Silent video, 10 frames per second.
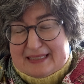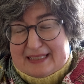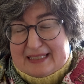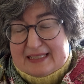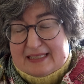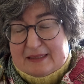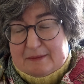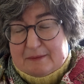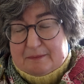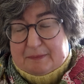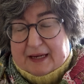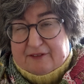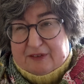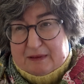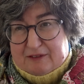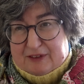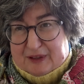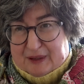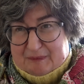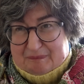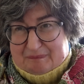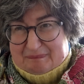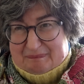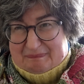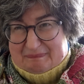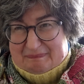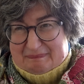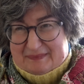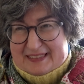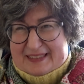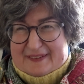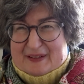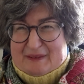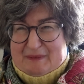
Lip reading: it's bye from me for now. Cheerio.